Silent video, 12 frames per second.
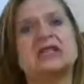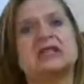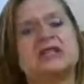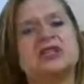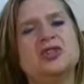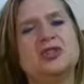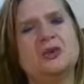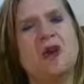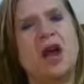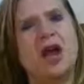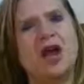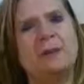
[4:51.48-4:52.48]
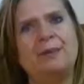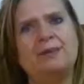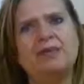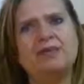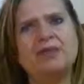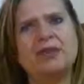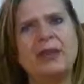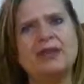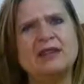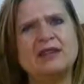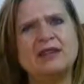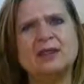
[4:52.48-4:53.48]
Did you
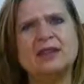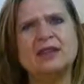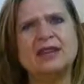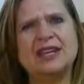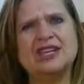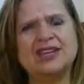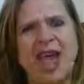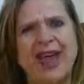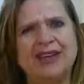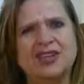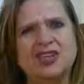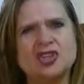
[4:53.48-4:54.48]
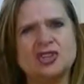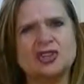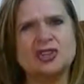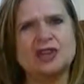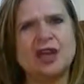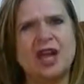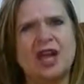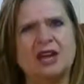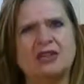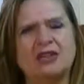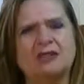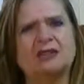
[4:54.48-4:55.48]
take the 30-day challenge
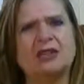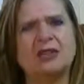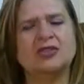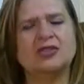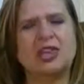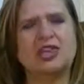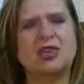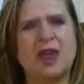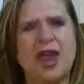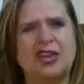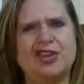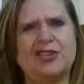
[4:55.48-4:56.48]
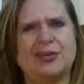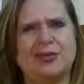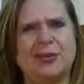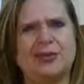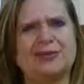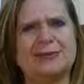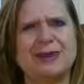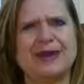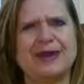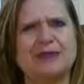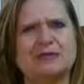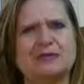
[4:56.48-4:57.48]
to change your attitude towards
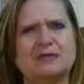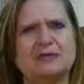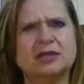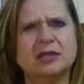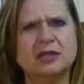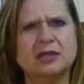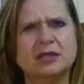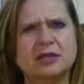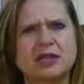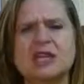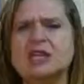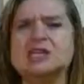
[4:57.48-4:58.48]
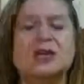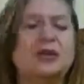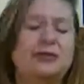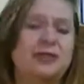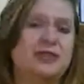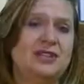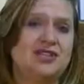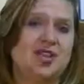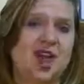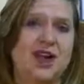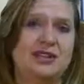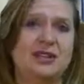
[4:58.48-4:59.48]
money? Did you? So if you did
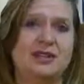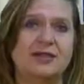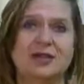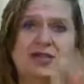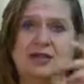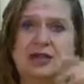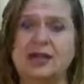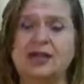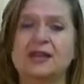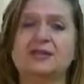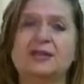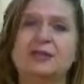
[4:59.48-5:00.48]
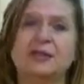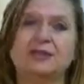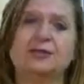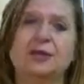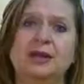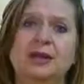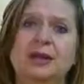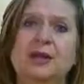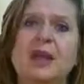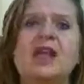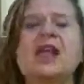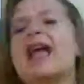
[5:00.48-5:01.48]
not, I invite you to click on the button below